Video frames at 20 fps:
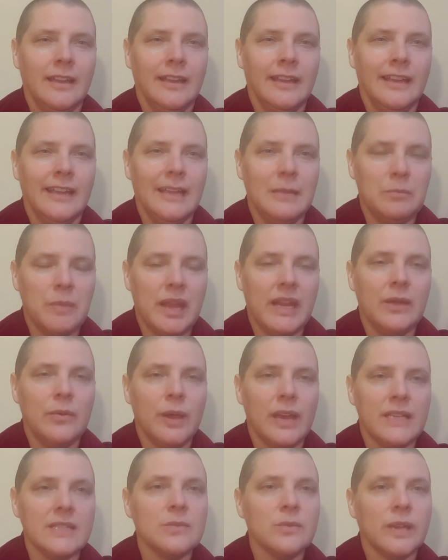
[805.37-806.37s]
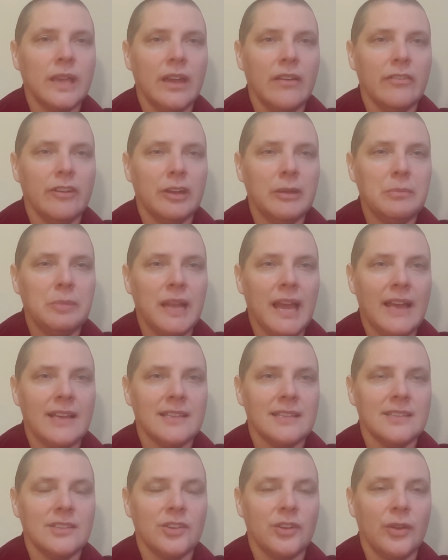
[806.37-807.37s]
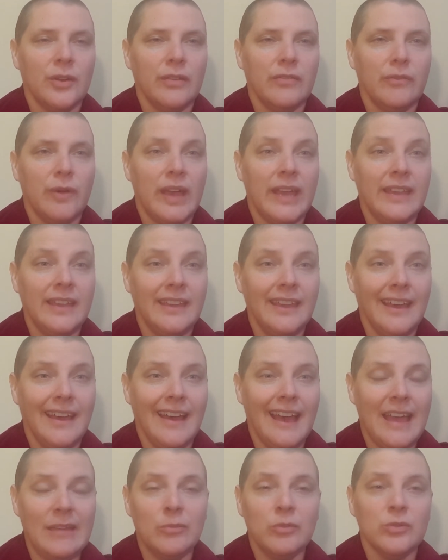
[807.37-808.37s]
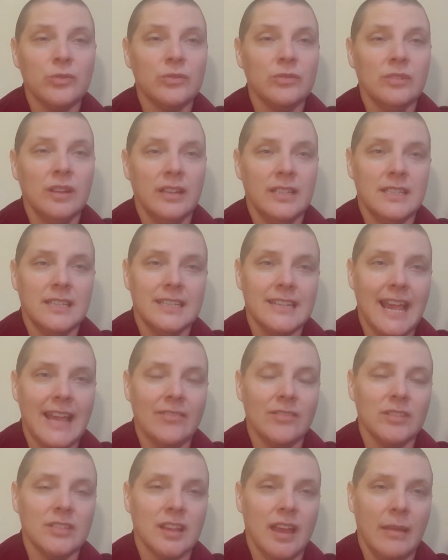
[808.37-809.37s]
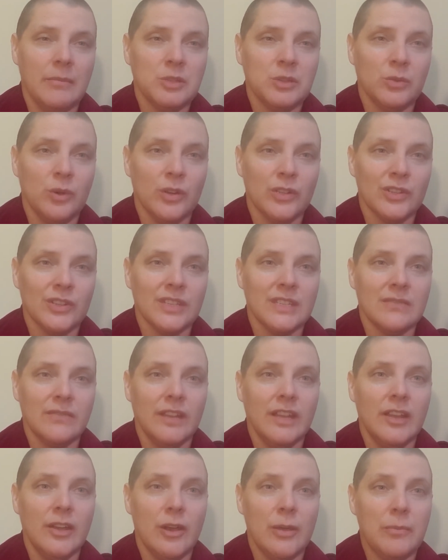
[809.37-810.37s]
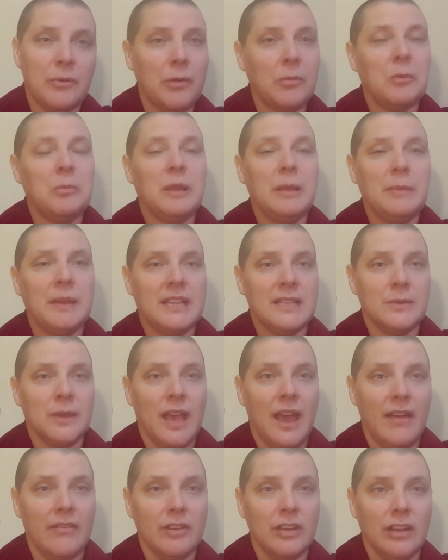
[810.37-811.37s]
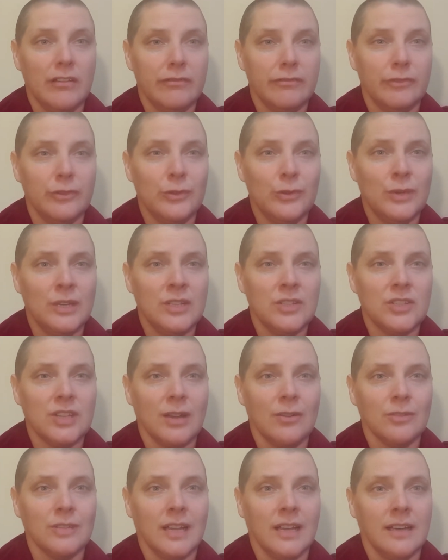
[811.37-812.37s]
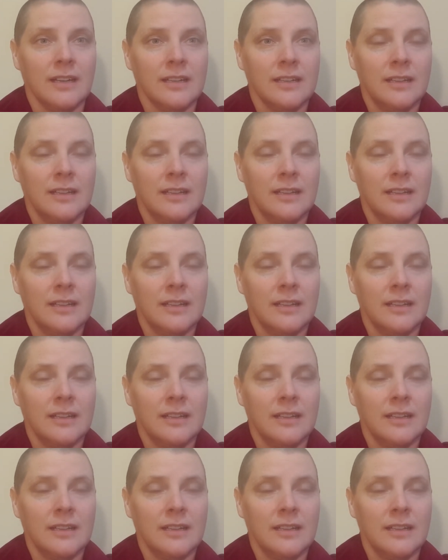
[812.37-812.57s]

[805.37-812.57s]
in many ways, we are very blessed. You know, if we're here able to take the time to watch this video, it probably means we have enough food and shelter.